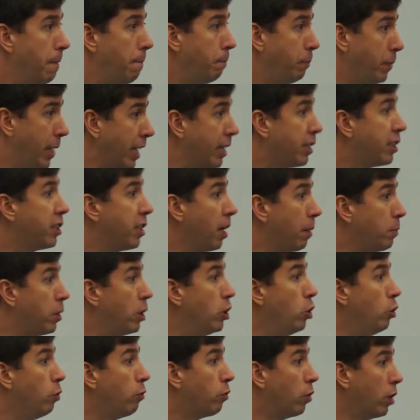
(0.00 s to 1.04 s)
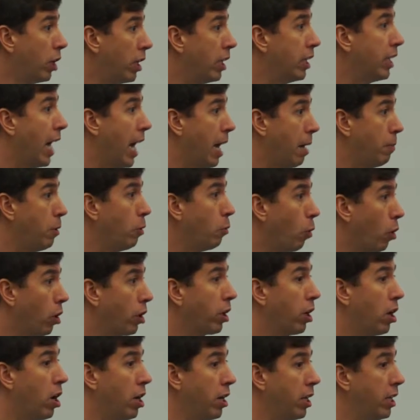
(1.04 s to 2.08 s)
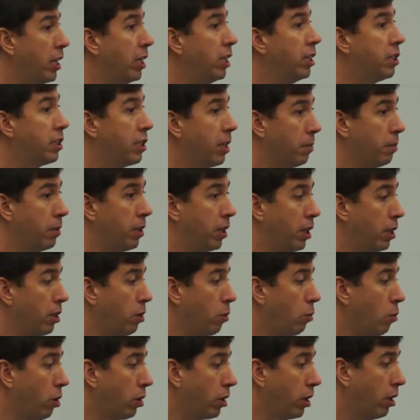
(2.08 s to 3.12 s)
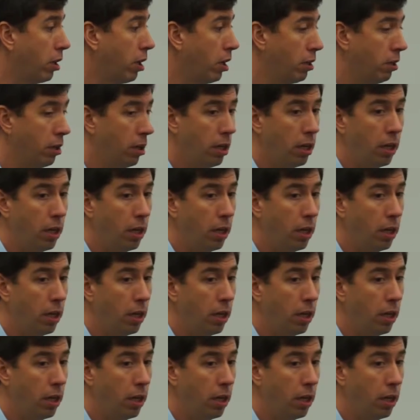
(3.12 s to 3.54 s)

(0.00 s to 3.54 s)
That's something you've really got to be working on, and it is something that they're working on.